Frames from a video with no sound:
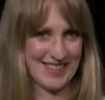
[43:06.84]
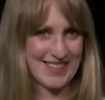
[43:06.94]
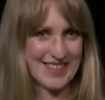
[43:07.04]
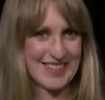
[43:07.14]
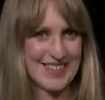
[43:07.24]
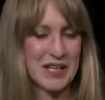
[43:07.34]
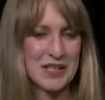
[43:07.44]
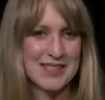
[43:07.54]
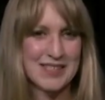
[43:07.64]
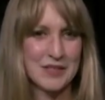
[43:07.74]

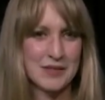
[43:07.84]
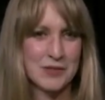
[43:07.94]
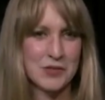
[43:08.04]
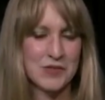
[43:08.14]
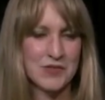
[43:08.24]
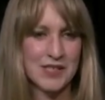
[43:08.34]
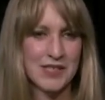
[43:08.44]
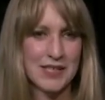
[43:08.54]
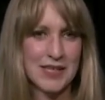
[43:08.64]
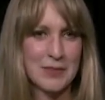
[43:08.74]
So it's sort of
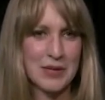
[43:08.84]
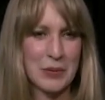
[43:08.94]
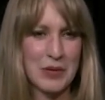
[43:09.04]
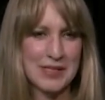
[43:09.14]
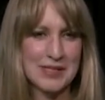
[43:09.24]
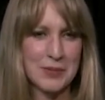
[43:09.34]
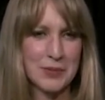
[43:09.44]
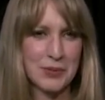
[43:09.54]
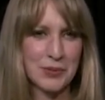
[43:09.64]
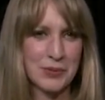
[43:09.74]
keep it quite
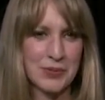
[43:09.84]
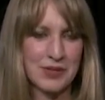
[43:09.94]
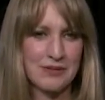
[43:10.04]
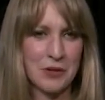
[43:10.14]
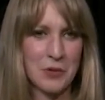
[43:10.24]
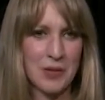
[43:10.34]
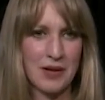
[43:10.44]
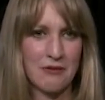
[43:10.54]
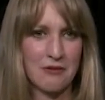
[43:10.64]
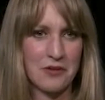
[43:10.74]
simple, but go
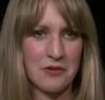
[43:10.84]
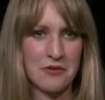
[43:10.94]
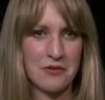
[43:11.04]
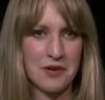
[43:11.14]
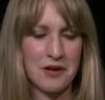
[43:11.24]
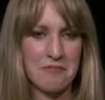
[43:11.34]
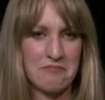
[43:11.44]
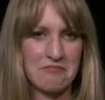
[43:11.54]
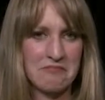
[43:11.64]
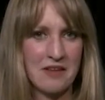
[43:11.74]
big on your
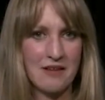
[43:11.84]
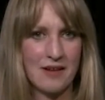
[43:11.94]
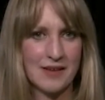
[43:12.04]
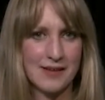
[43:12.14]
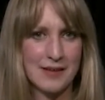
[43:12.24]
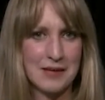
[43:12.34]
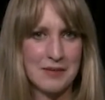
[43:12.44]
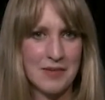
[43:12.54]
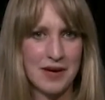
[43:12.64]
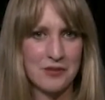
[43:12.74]
colour
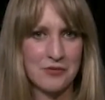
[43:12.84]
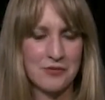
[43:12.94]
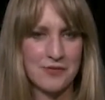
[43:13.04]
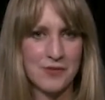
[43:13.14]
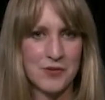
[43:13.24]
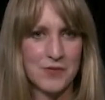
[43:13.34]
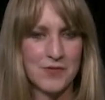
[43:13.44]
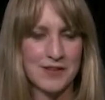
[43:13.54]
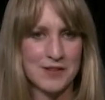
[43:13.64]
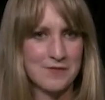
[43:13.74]
scheme and your sort of
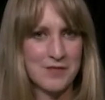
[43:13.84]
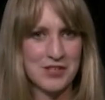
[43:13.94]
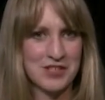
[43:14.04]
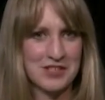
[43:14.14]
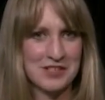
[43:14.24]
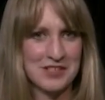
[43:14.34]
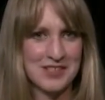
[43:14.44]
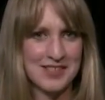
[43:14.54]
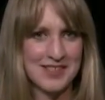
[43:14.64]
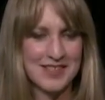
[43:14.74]
festive finishing
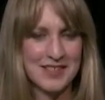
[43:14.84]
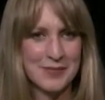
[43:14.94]
touches.